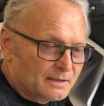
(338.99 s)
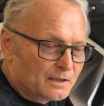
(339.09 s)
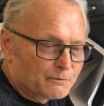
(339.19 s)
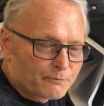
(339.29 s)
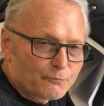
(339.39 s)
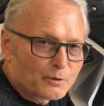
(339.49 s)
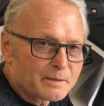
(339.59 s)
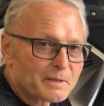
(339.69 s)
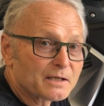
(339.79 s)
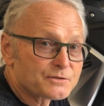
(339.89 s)
over 40
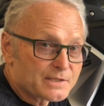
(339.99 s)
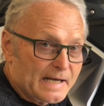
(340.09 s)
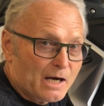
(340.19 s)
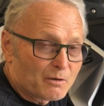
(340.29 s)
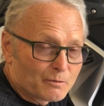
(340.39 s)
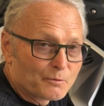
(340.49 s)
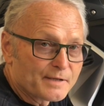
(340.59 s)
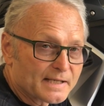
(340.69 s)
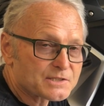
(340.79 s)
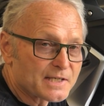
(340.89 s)
miles an hour with
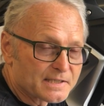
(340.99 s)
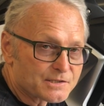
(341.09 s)
X-heads